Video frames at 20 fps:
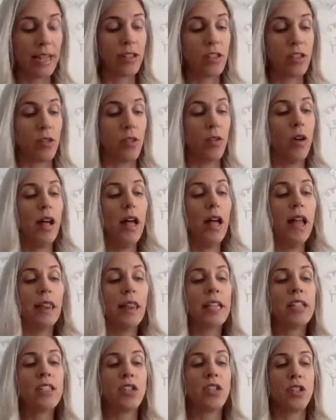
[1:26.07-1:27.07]
And so
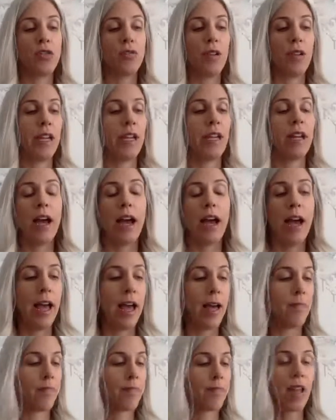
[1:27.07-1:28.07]
let's do it.
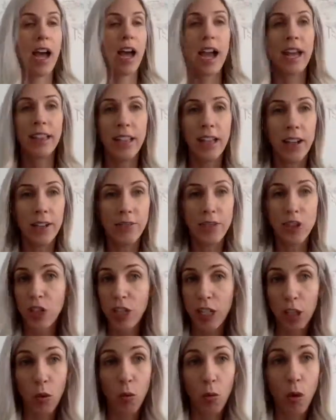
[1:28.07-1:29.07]
I love
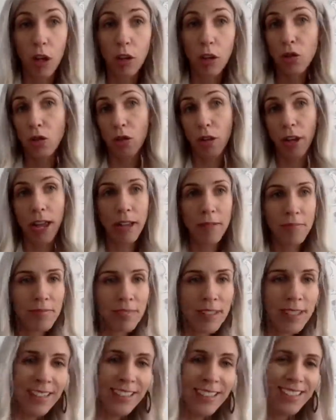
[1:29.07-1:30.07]
Sheila Walsh, okay?
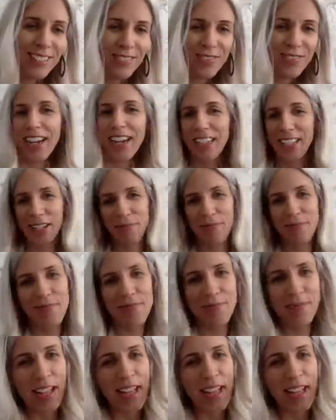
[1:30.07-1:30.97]
Random.